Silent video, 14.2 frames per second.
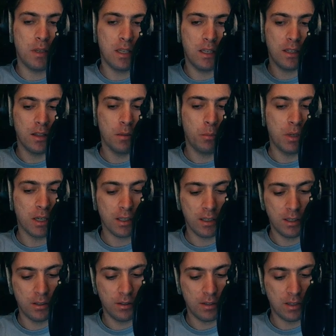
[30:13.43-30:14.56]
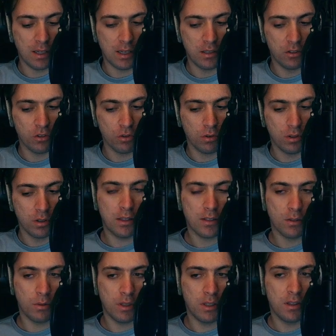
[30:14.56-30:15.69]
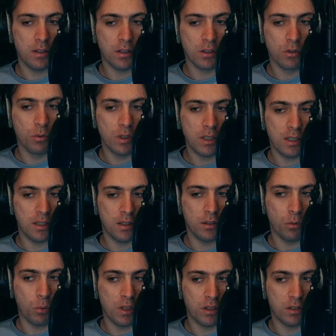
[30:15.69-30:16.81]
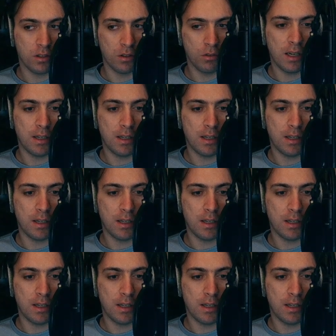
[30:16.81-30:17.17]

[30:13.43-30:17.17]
in the plugin editor, so in the GUI, in the window,